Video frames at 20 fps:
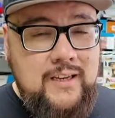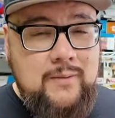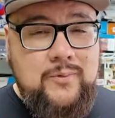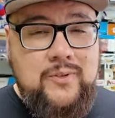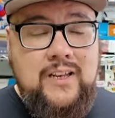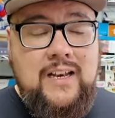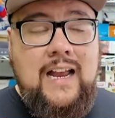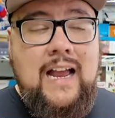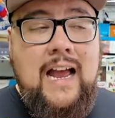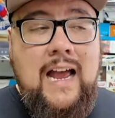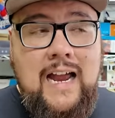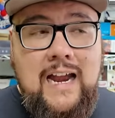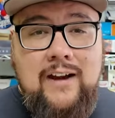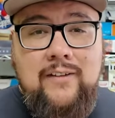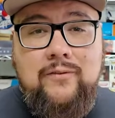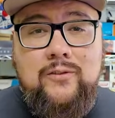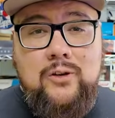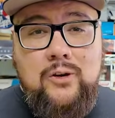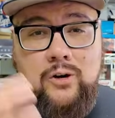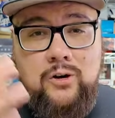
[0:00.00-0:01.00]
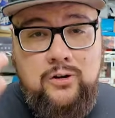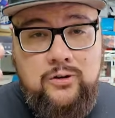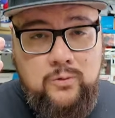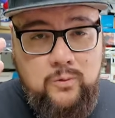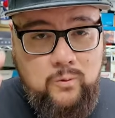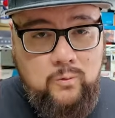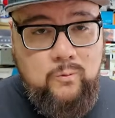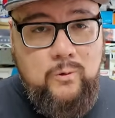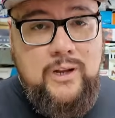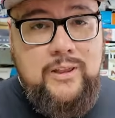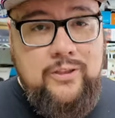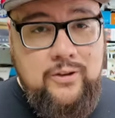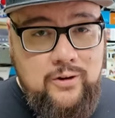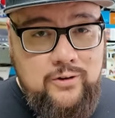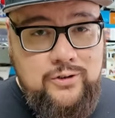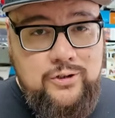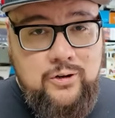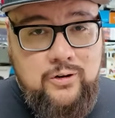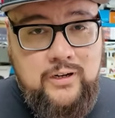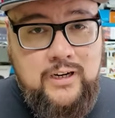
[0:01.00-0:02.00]
tips that I've learned with
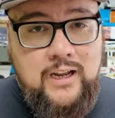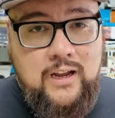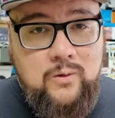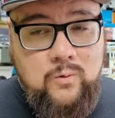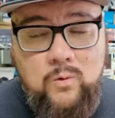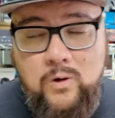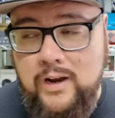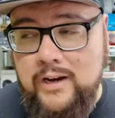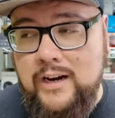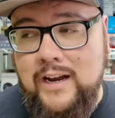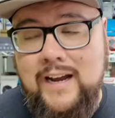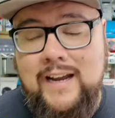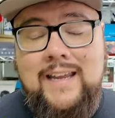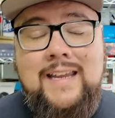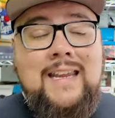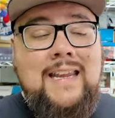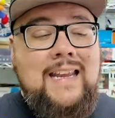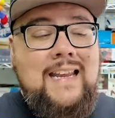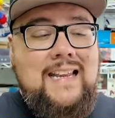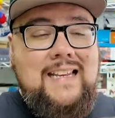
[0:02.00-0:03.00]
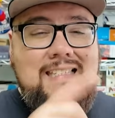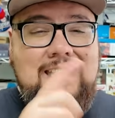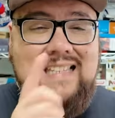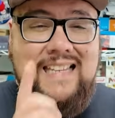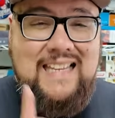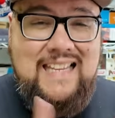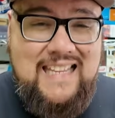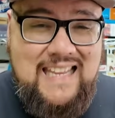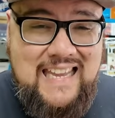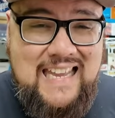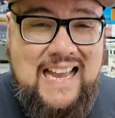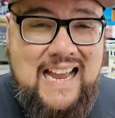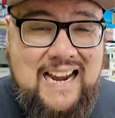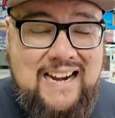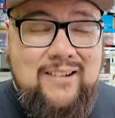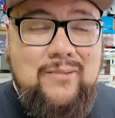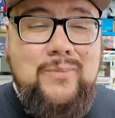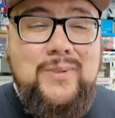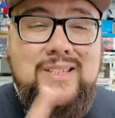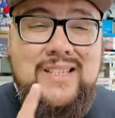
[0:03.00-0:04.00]
our journey on Whatnot is to get
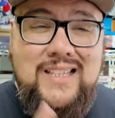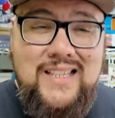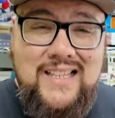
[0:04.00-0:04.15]
items